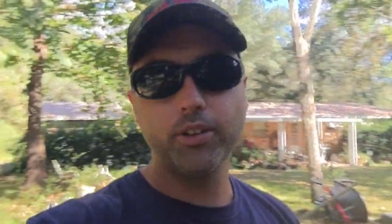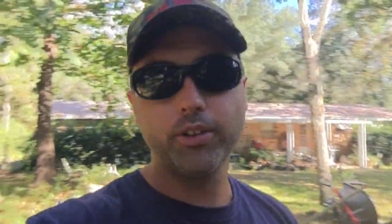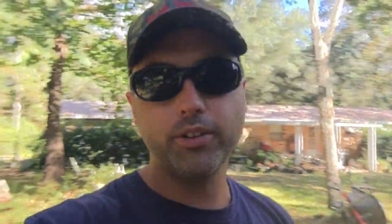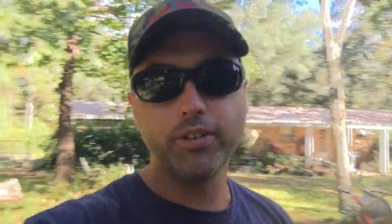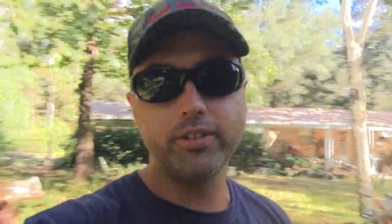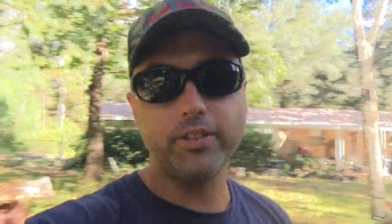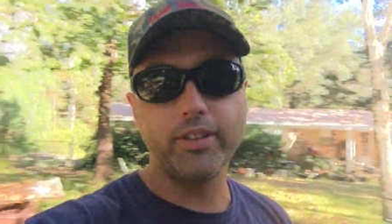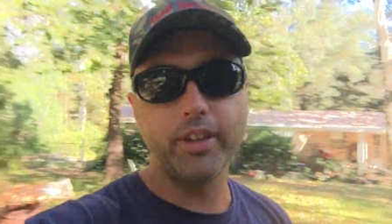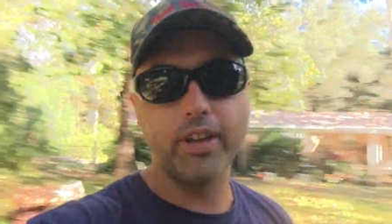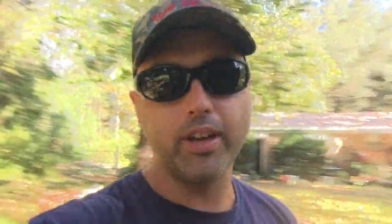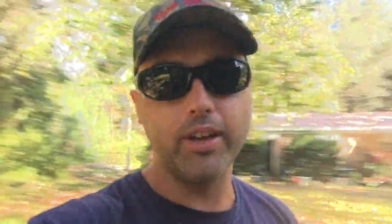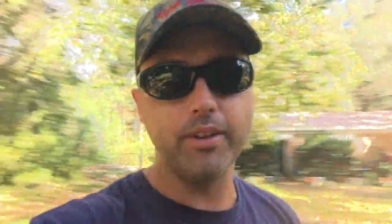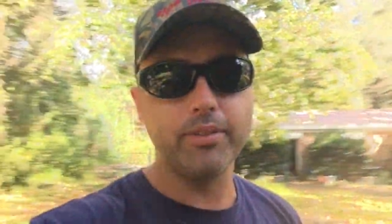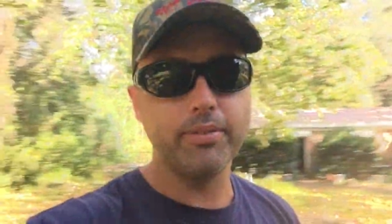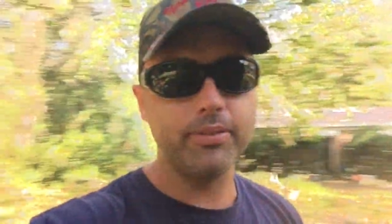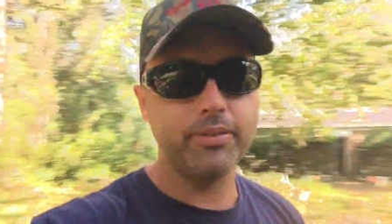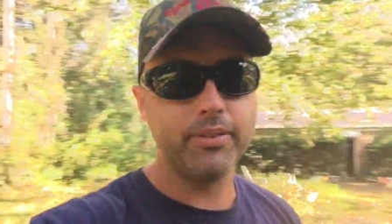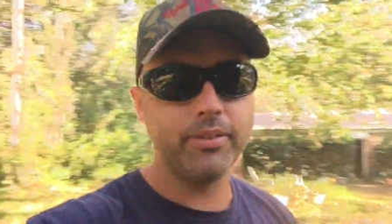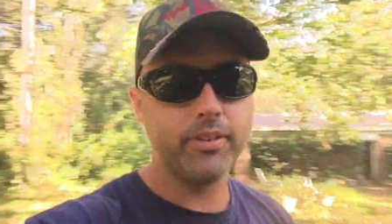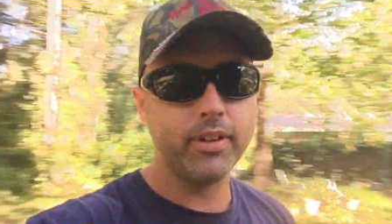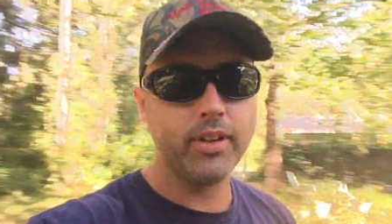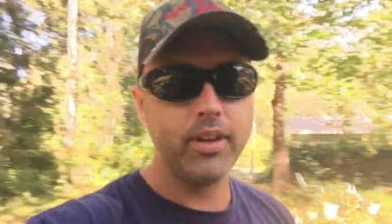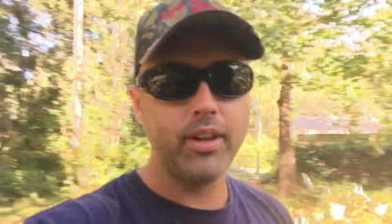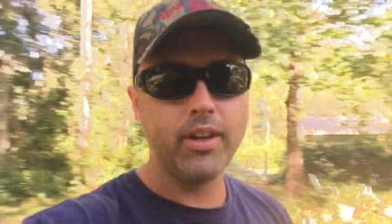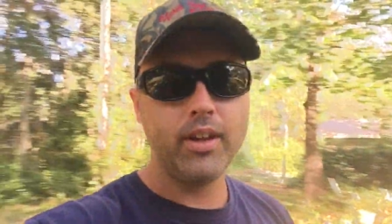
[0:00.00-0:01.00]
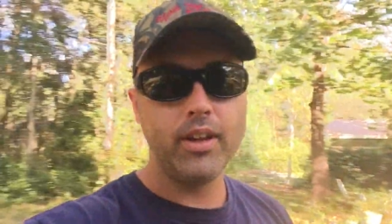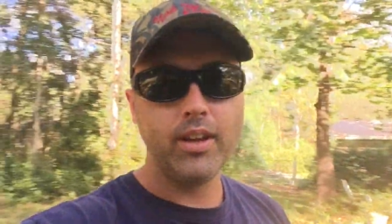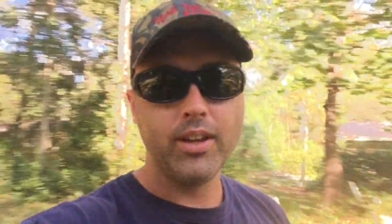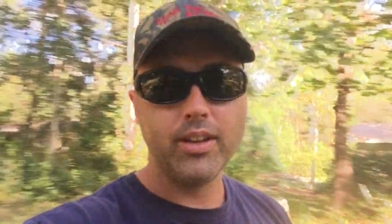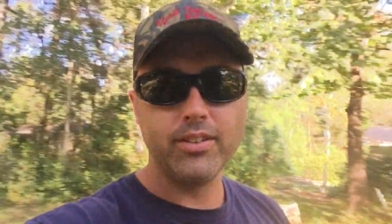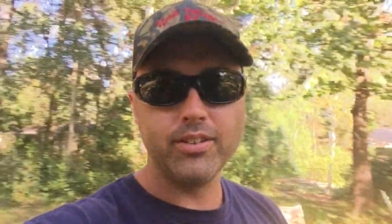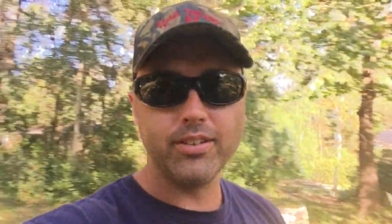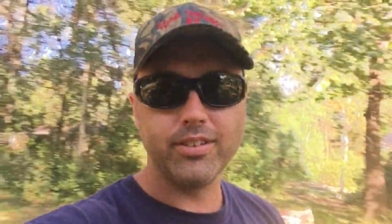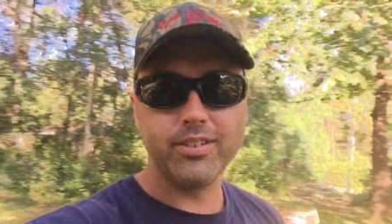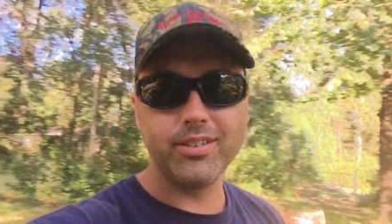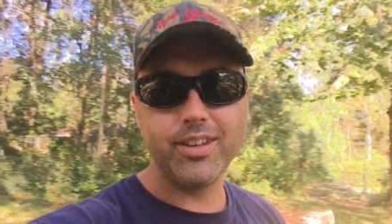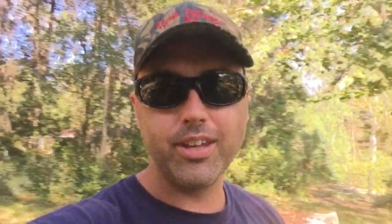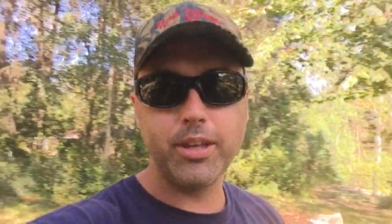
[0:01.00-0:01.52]
lose stuff.
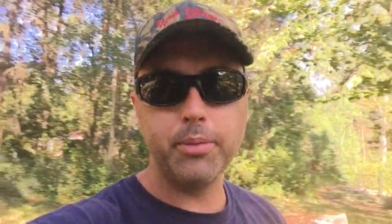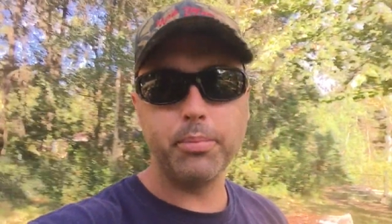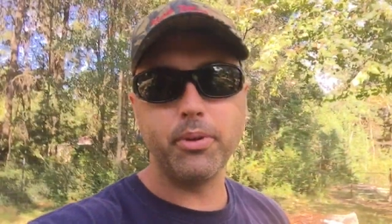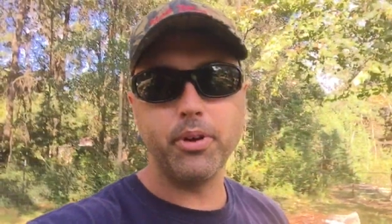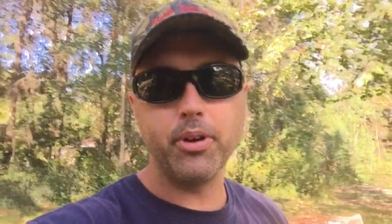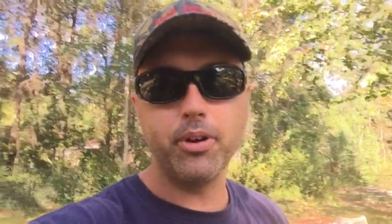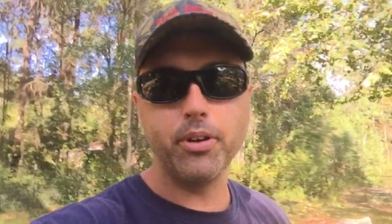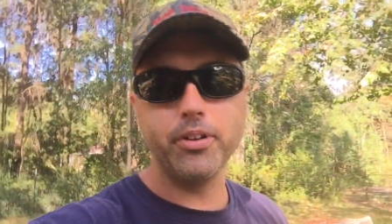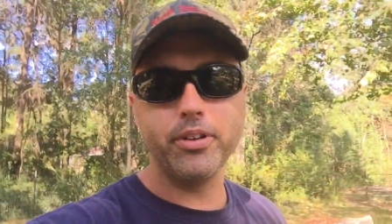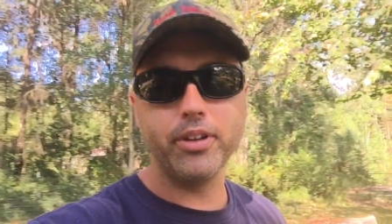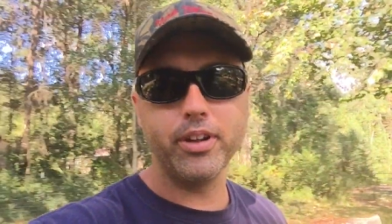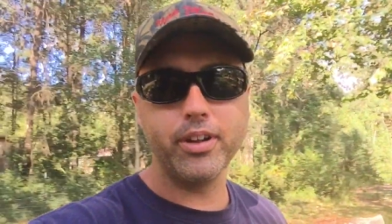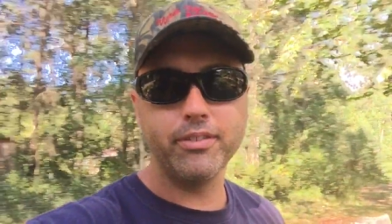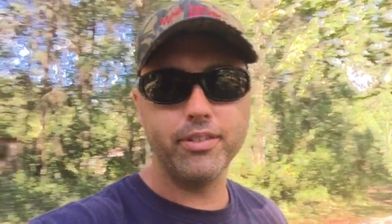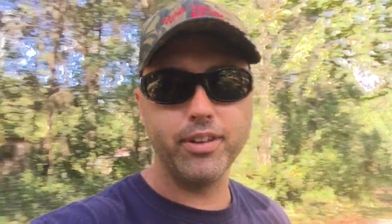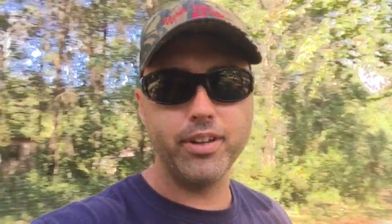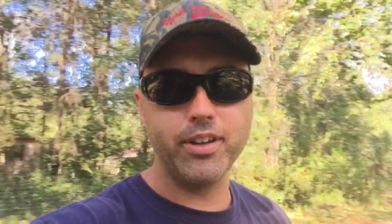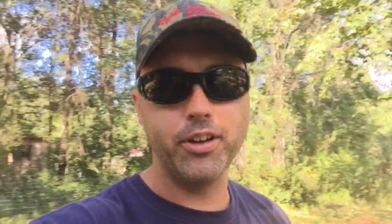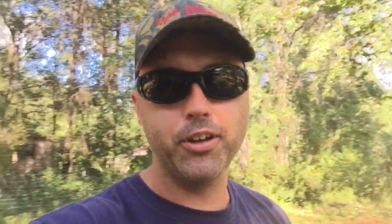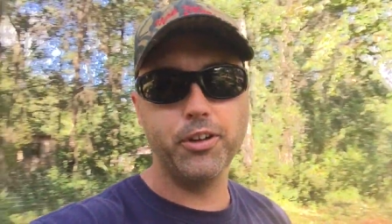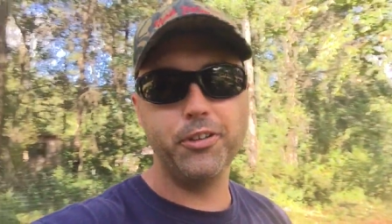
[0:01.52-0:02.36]
Just keep a hold of it and